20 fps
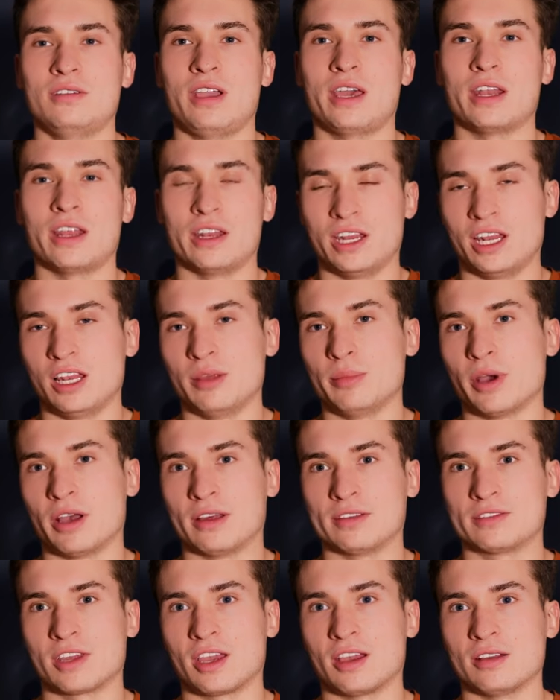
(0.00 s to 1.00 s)
and I nearly
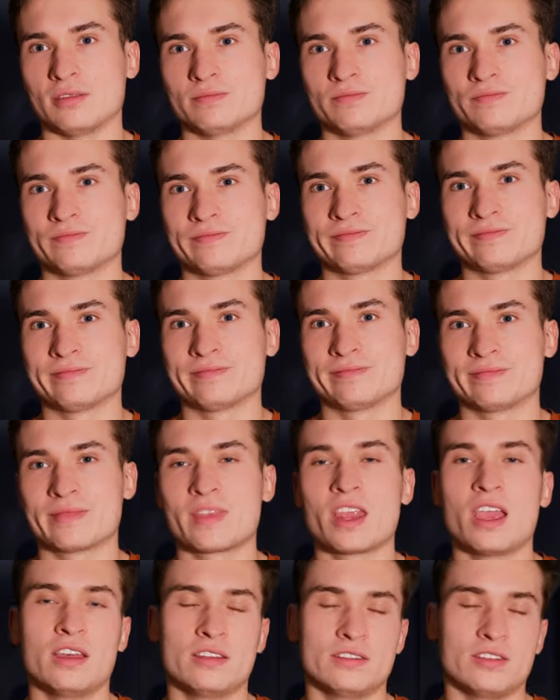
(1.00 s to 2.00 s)
passed out.
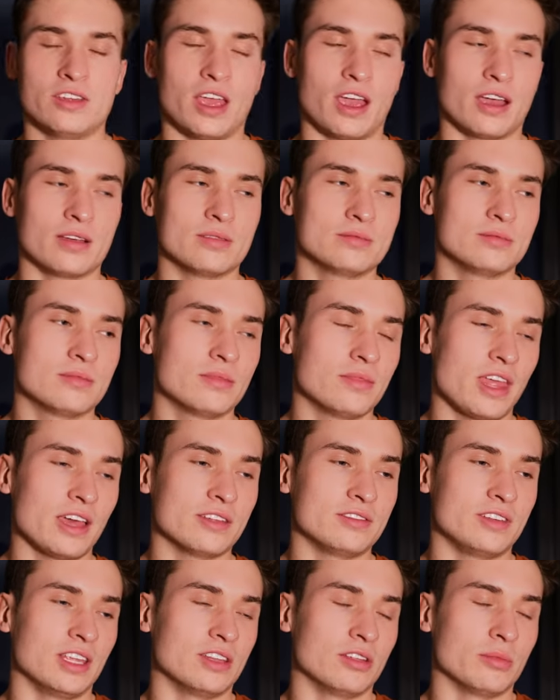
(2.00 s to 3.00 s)
So yeah, that
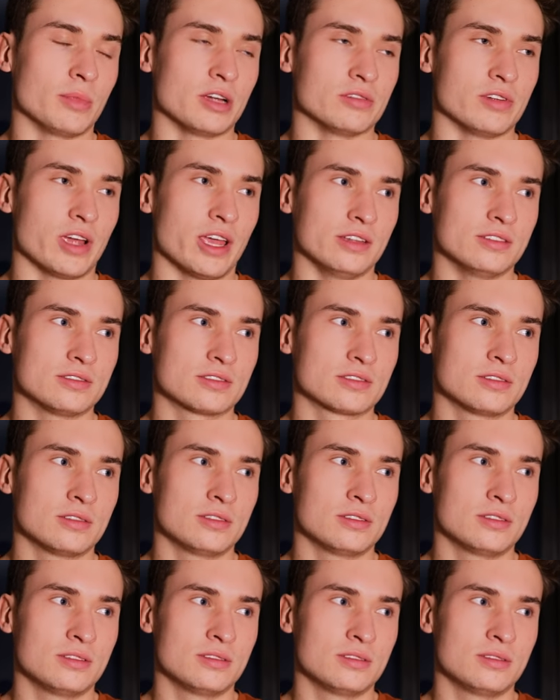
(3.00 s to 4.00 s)
was the end of my race.
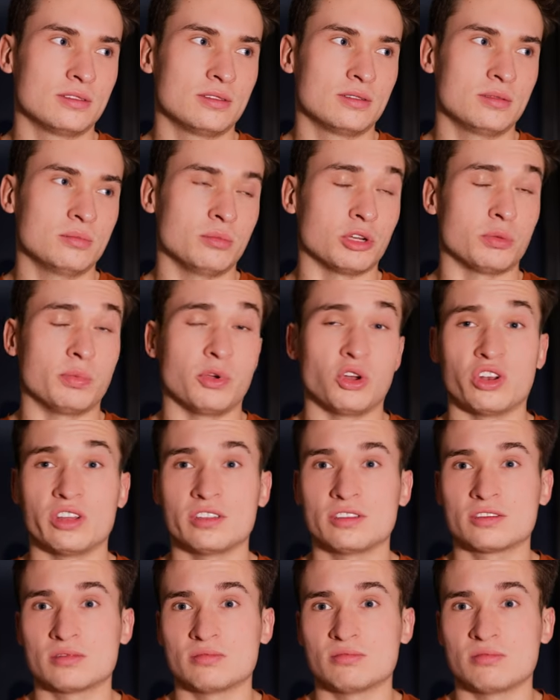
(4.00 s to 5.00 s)
But to be
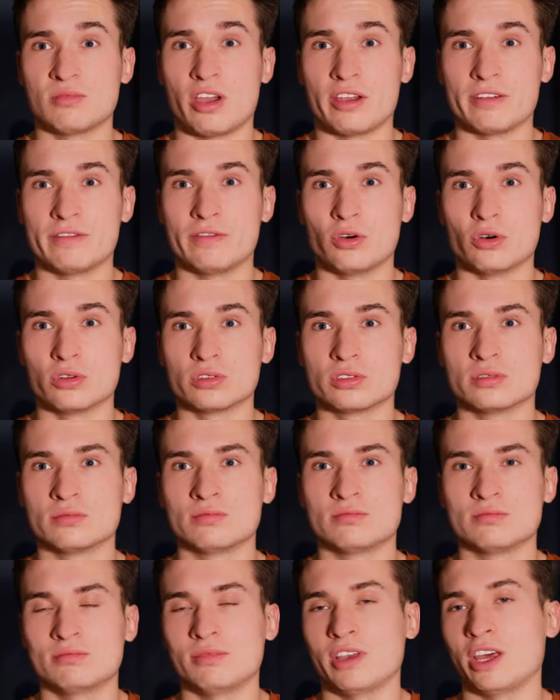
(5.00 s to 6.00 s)
honest, I fought,
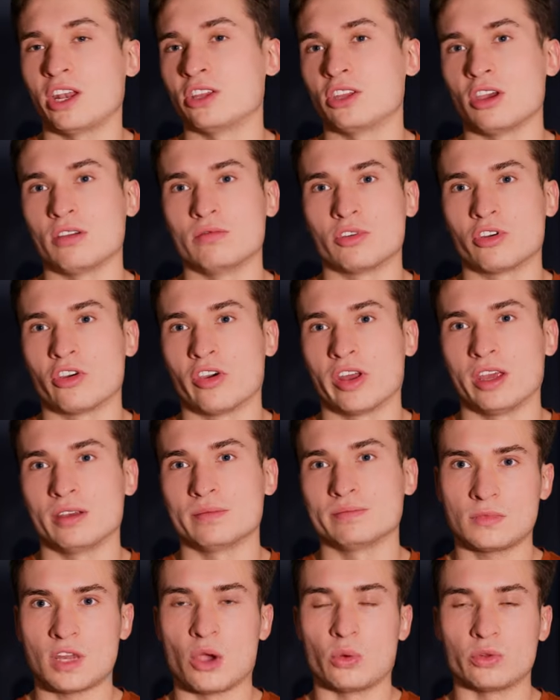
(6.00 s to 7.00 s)
and I don't regret it.
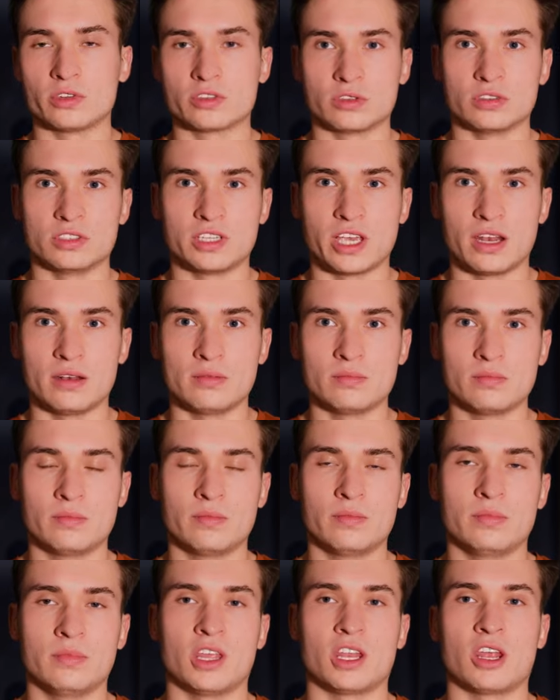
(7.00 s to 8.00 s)
I was
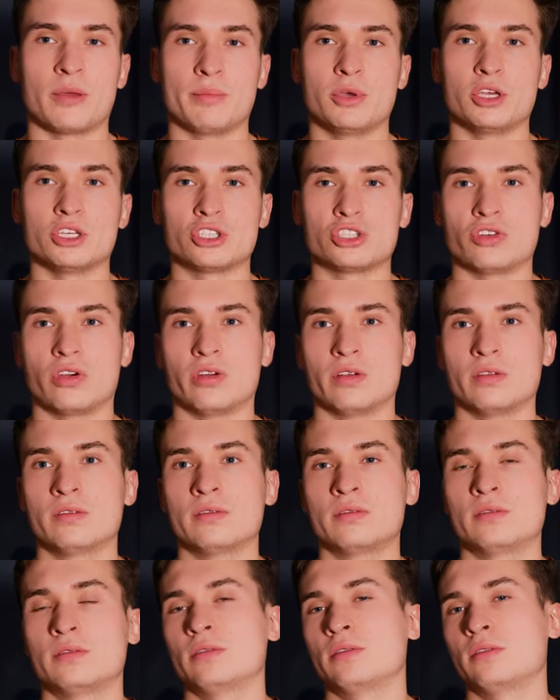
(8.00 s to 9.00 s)
content that I pushed on
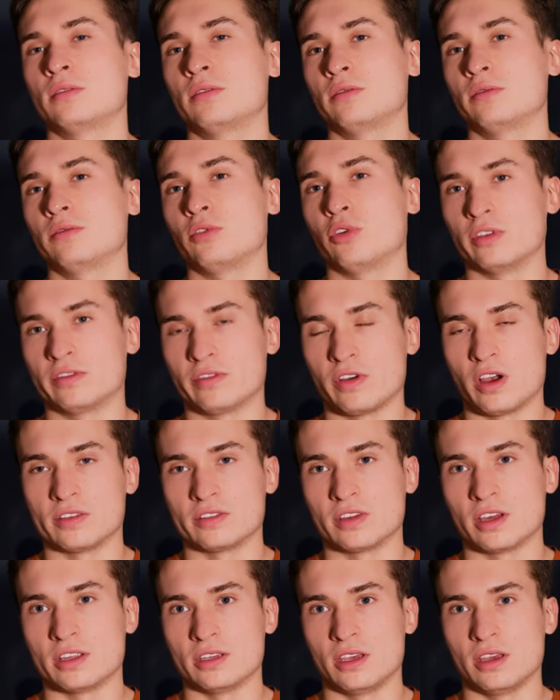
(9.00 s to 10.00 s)
for as far
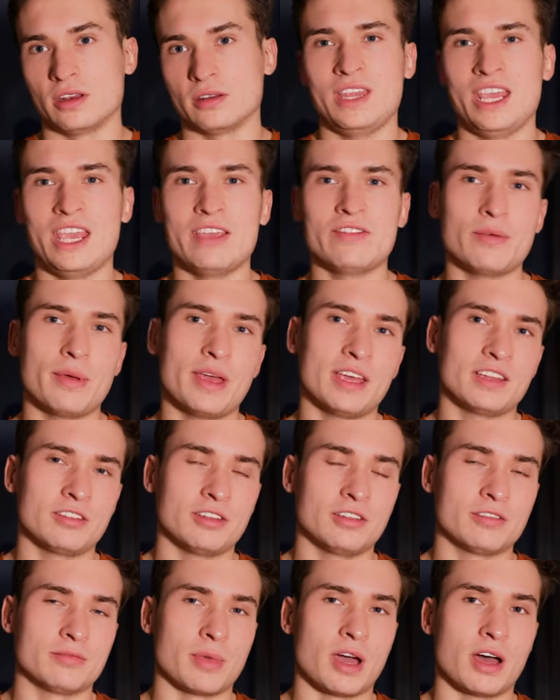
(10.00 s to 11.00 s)
as I did. Even makes
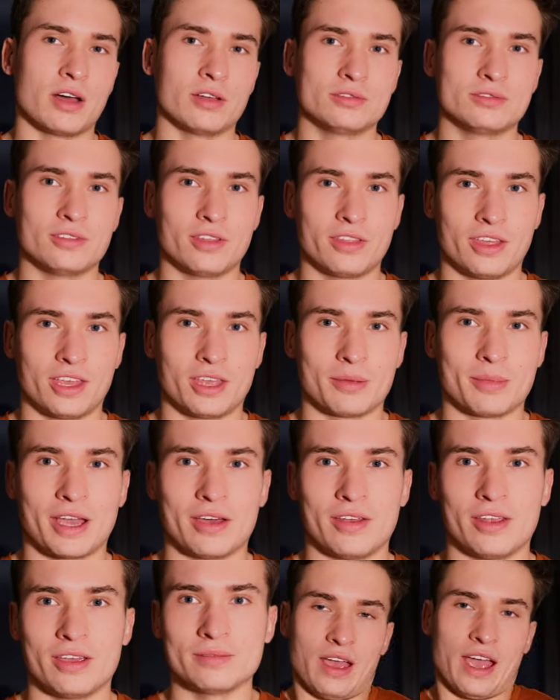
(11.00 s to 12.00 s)
you smile to think
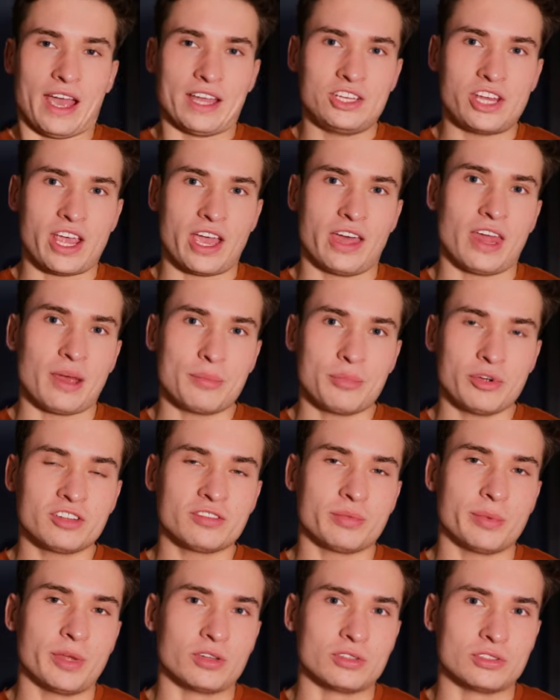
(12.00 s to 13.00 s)
about it. And yeah, that
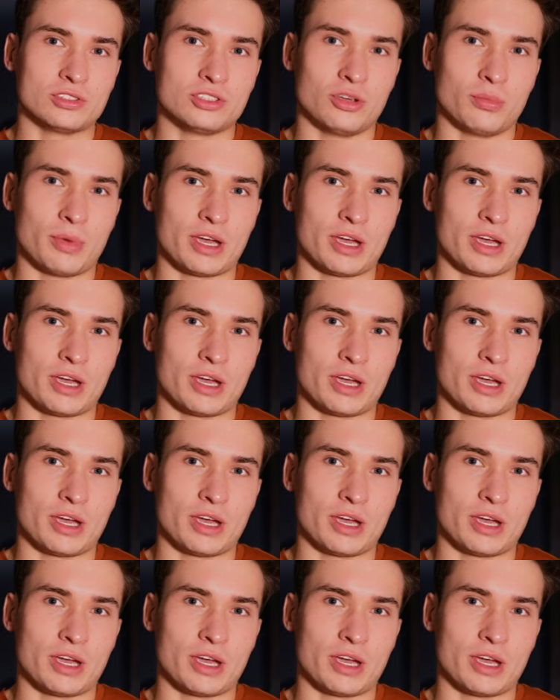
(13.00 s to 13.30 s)
brings me on to